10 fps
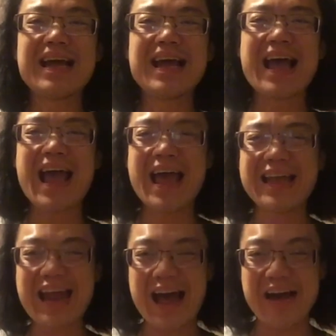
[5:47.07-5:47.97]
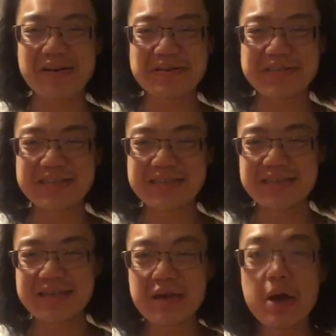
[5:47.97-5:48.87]
and out.
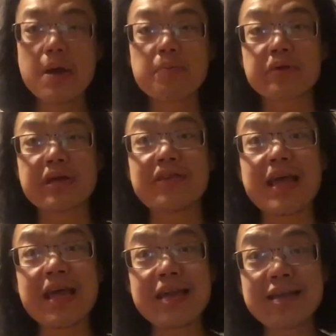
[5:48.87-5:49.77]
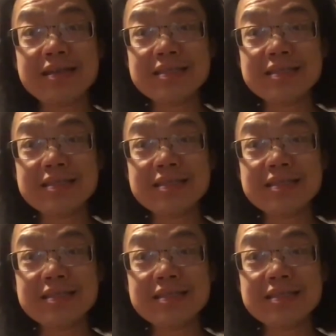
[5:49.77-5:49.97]
Breathe in